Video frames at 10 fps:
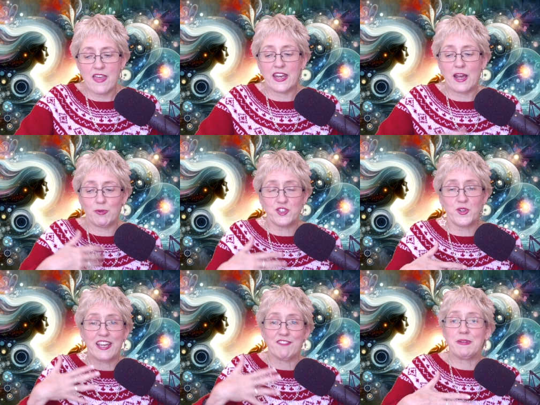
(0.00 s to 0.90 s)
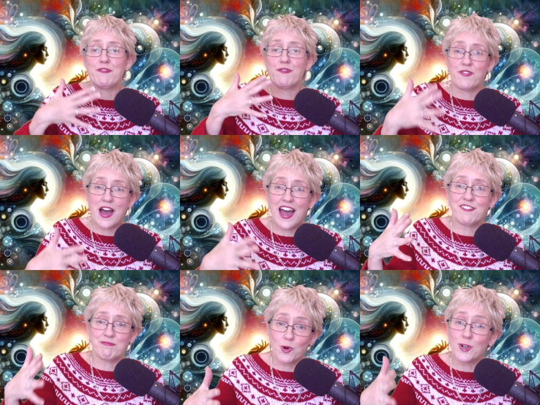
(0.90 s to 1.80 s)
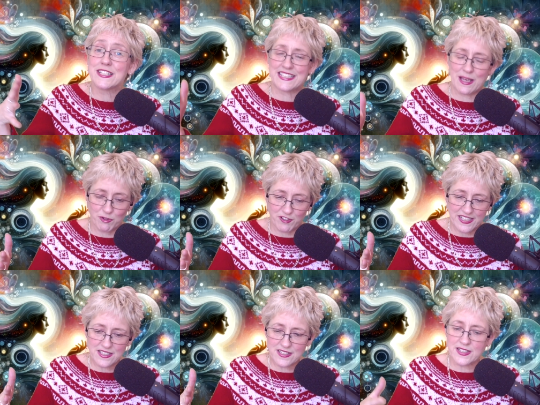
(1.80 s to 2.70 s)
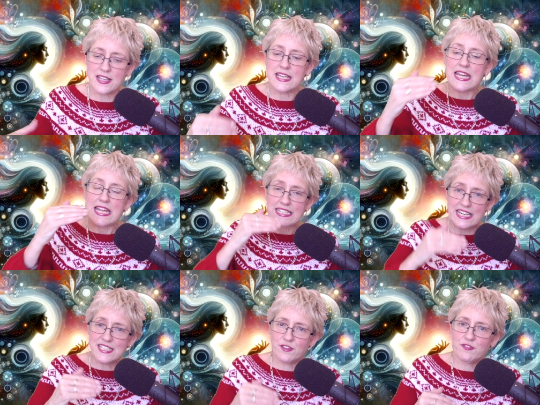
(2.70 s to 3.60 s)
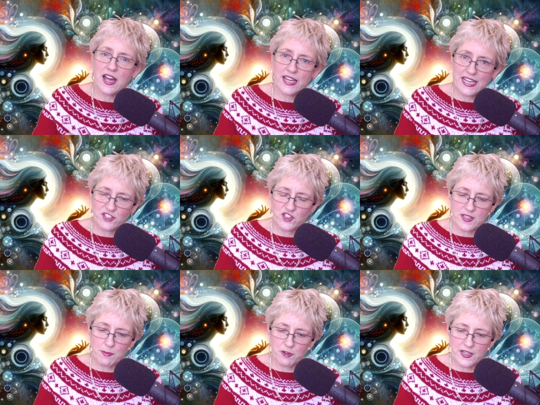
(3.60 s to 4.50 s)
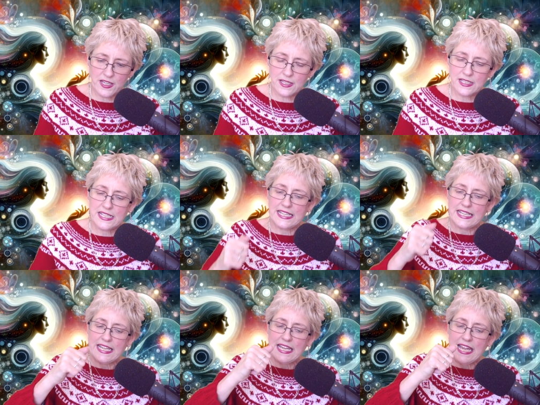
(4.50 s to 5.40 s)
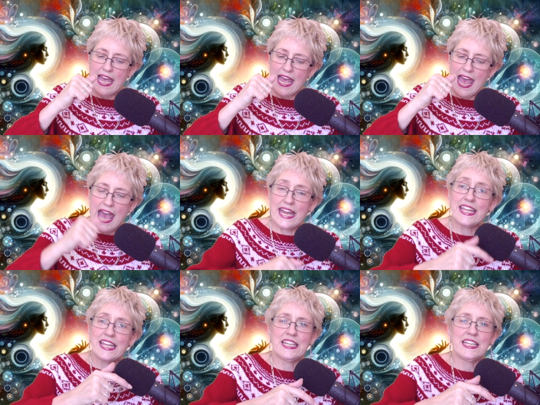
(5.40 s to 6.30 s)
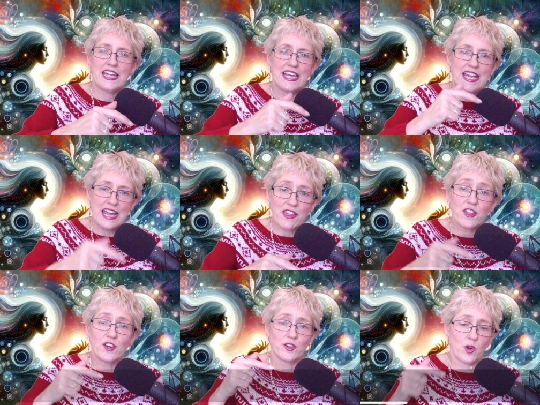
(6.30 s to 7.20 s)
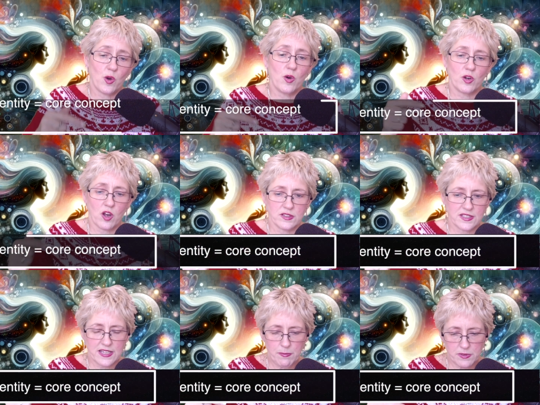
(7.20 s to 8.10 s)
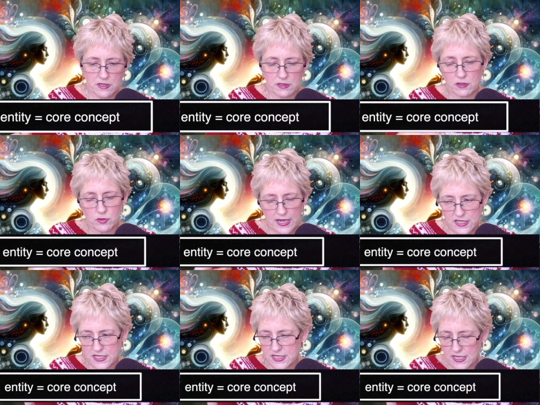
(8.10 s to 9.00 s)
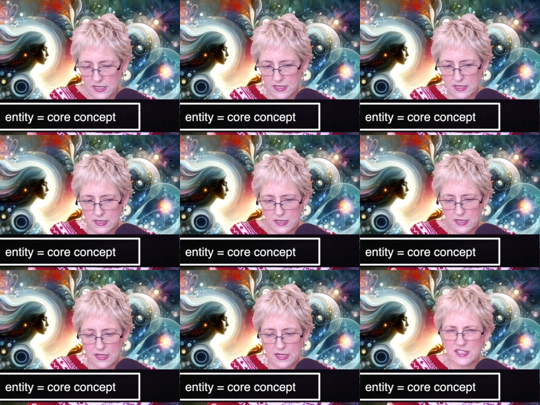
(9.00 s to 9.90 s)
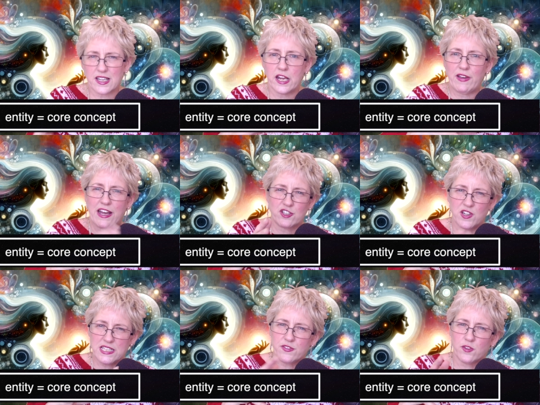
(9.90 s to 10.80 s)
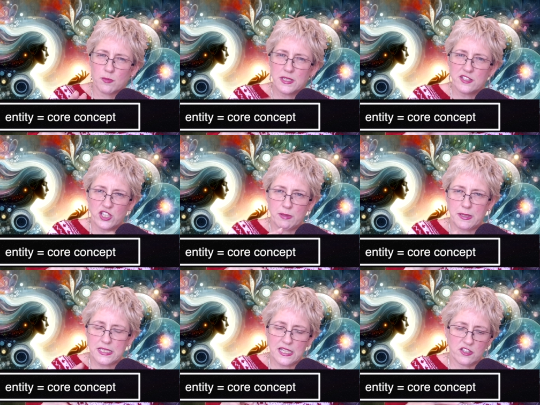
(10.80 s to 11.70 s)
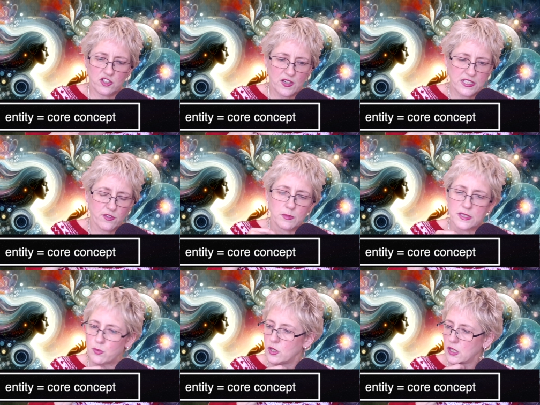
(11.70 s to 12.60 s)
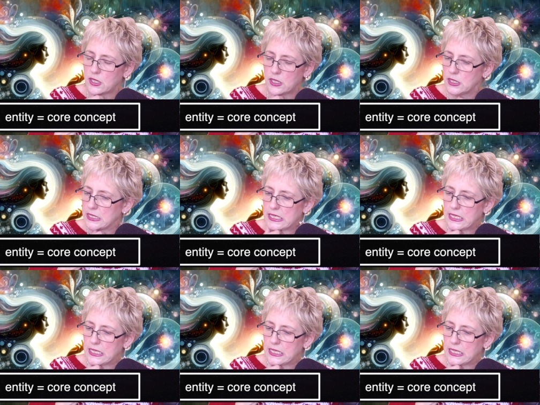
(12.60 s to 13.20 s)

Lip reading: And then I want you to give me 5 more summaries, densifying each summary, adding in another core concept called an entity. It's kind of how GPT transformers work.